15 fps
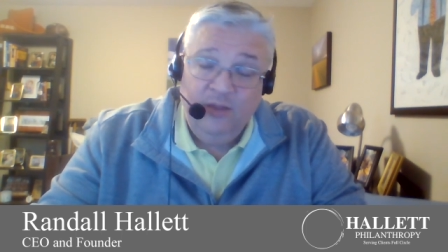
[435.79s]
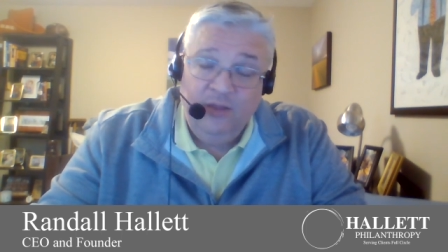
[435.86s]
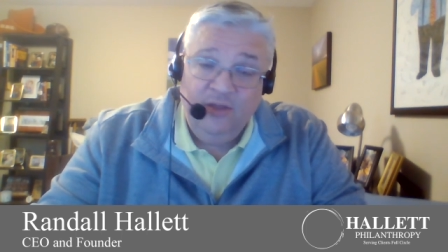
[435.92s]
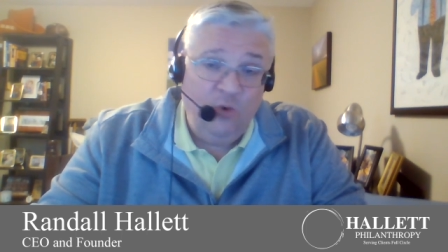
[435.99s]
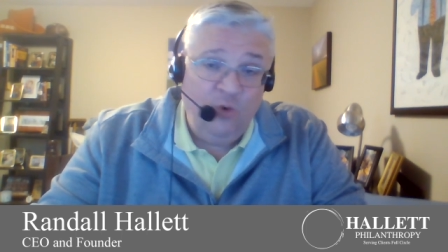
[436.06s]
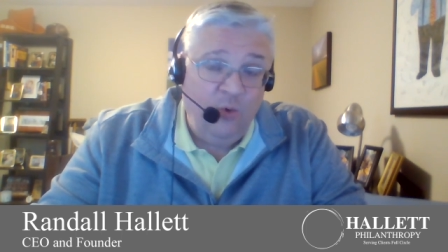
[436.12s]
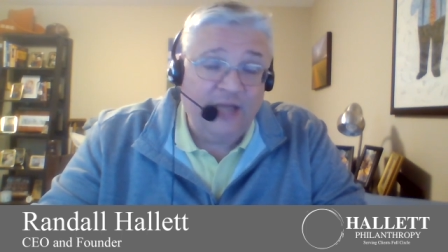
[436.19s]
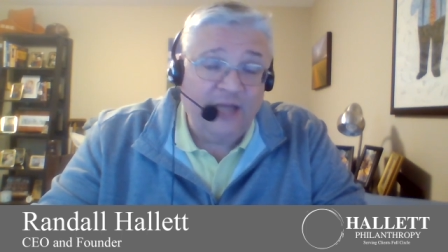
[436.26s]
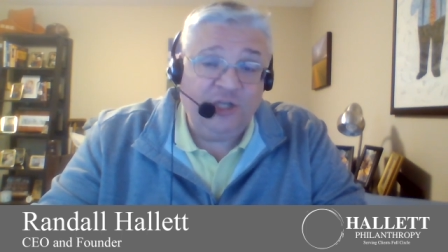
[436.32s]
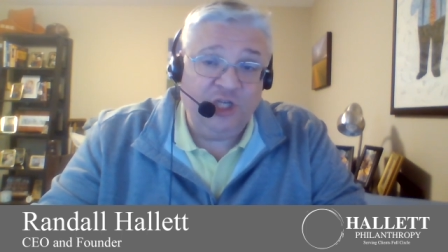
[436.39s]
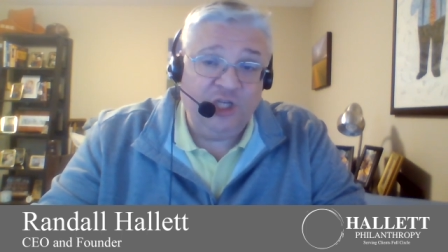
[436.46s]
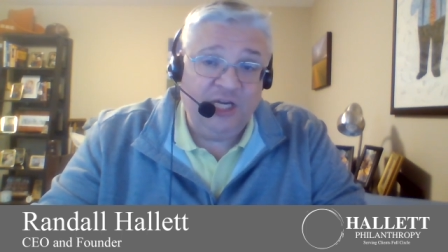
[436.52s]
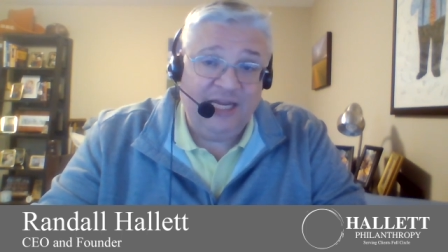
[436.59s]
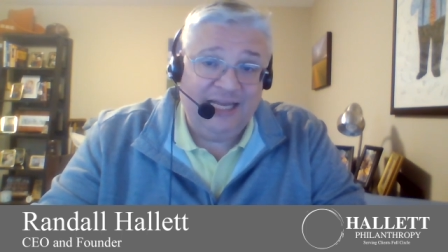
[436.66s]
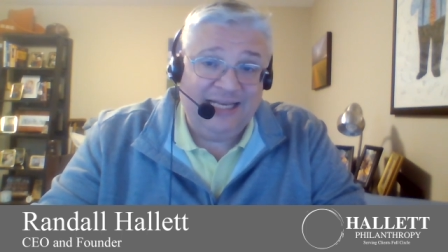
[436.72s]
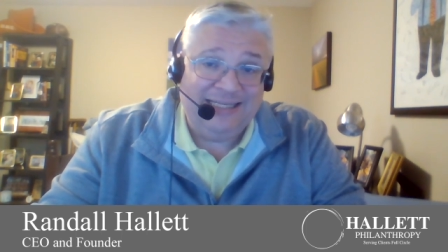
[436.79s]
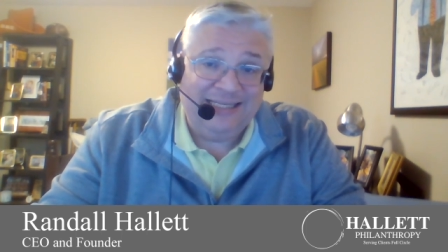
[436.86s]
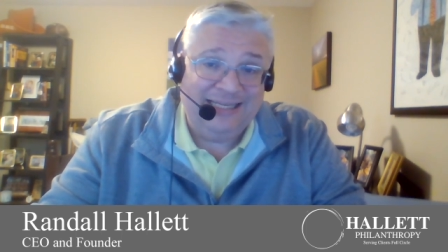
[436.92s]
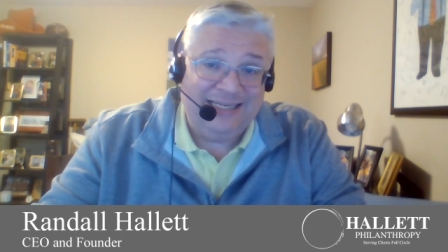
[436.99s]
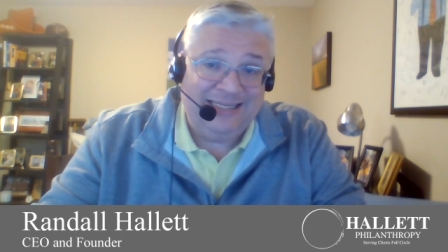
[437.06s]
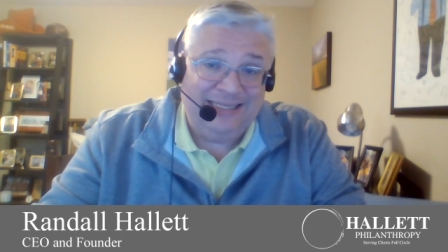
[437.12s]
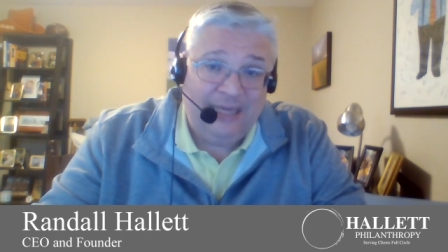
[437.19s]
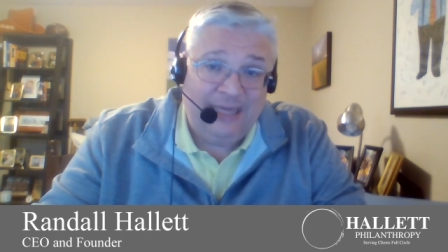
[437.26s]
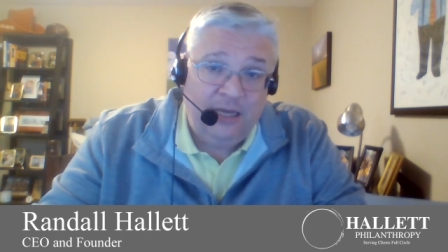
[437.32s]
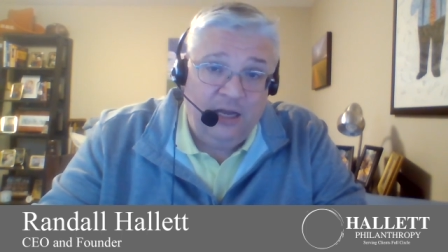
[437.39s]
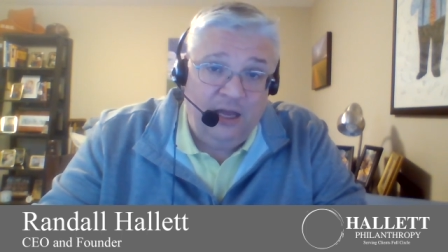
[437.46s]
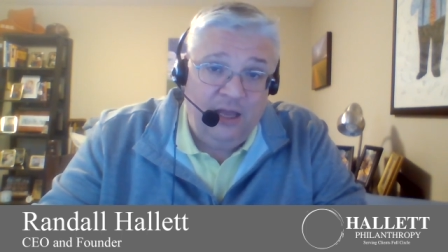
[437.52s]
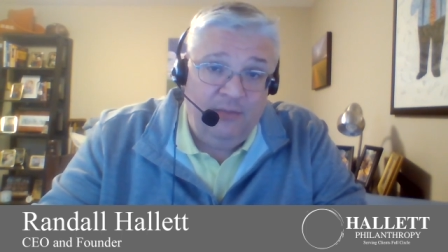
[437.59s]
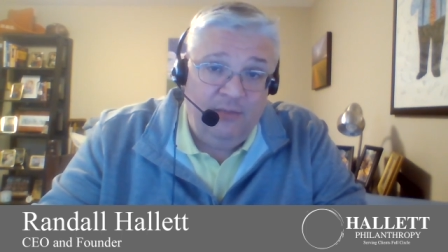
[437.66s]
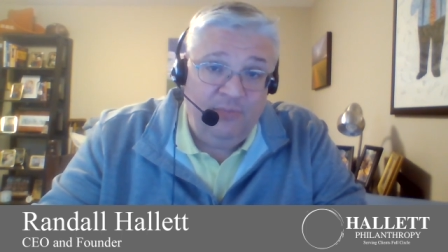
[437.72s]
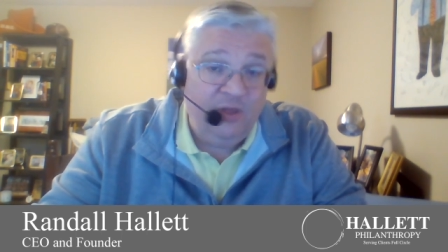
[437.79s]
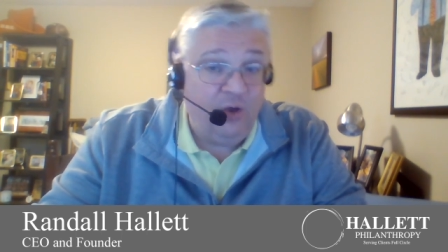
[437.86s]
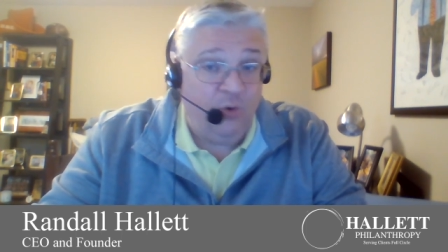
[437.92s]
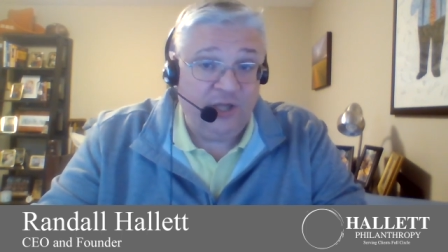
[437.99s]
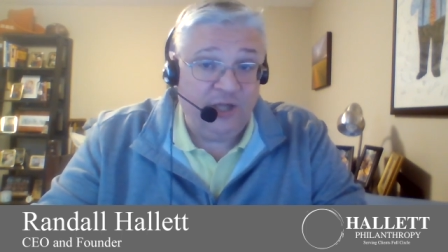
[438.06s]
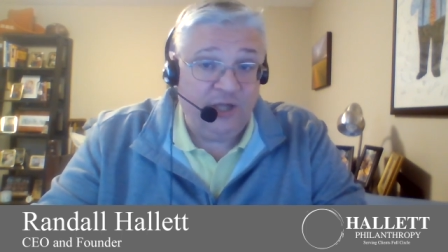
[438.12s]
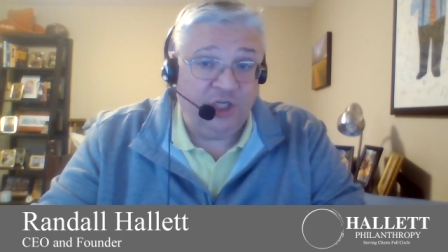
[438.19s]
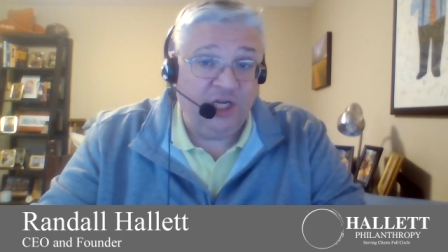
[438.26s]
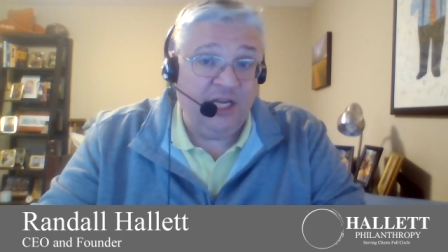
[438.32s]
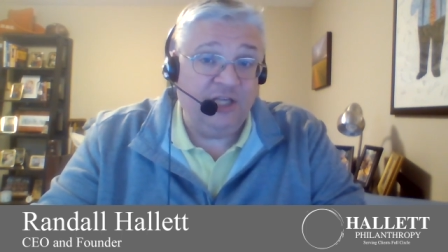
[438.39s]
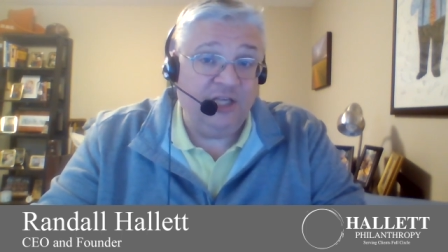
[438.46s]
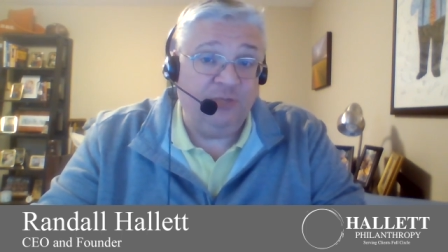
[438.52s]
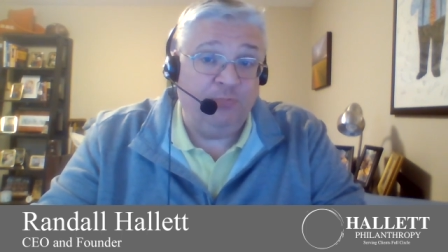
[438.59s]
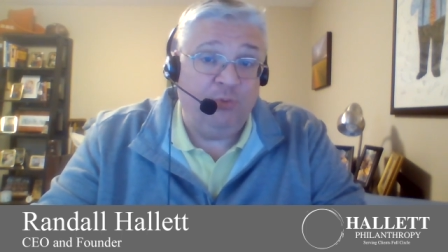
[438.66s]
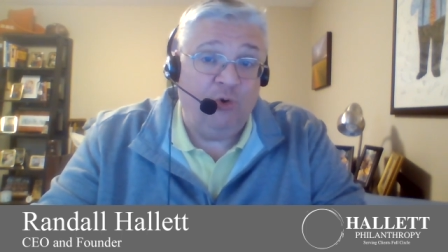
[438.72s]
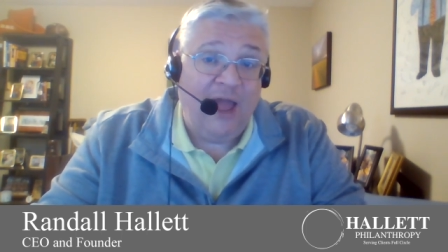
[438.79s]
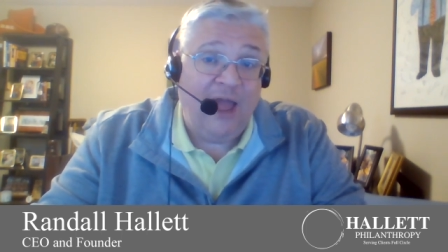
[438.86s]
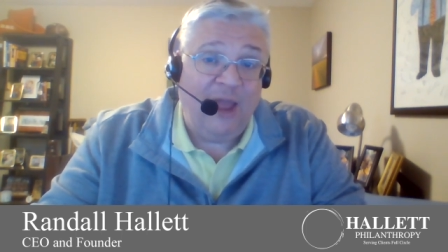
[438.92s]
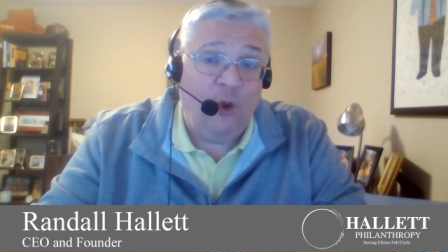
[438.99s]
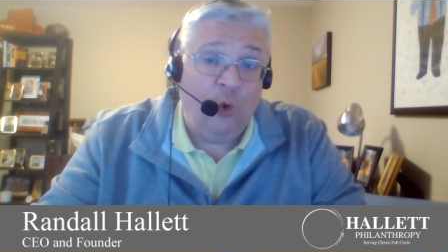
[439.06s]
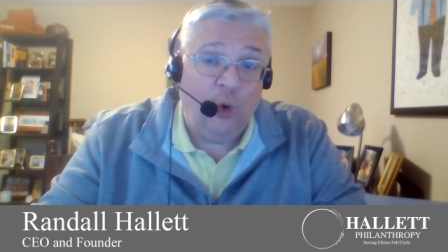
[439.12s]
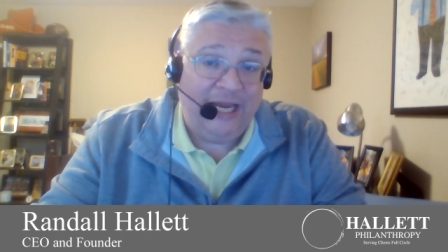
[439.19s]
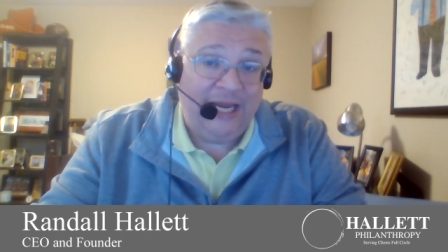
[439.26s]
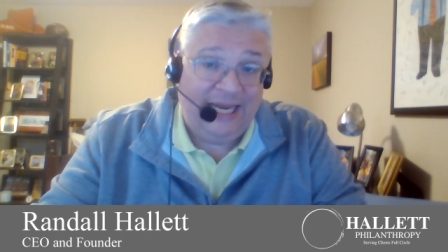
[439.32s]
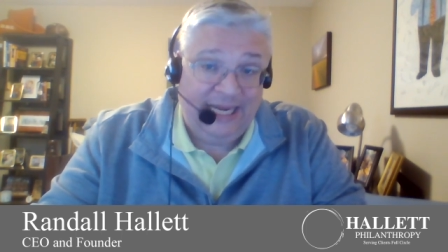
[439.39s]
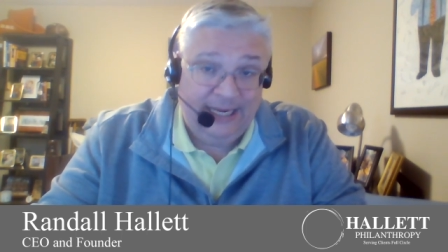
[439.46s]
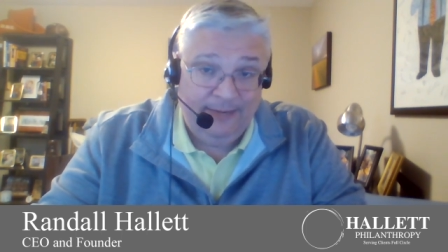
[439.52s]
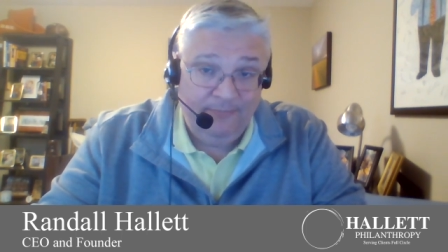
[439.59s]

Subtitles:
The question isn't time. The question is priority.